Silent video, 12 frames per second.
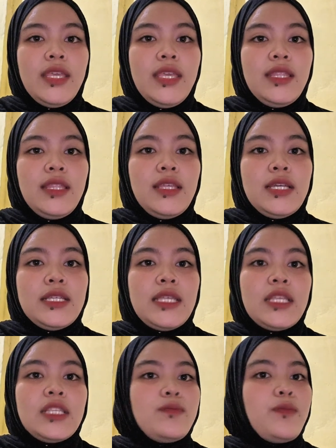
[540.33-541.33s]
in the
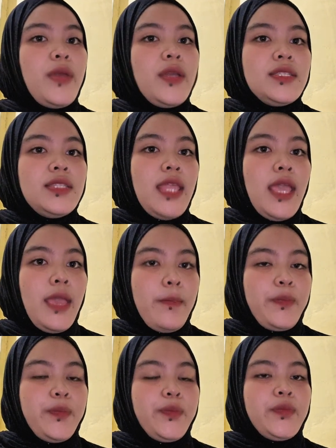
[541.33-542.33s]
suspect's
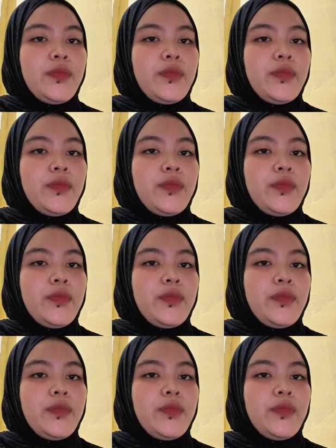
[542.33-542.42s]
name,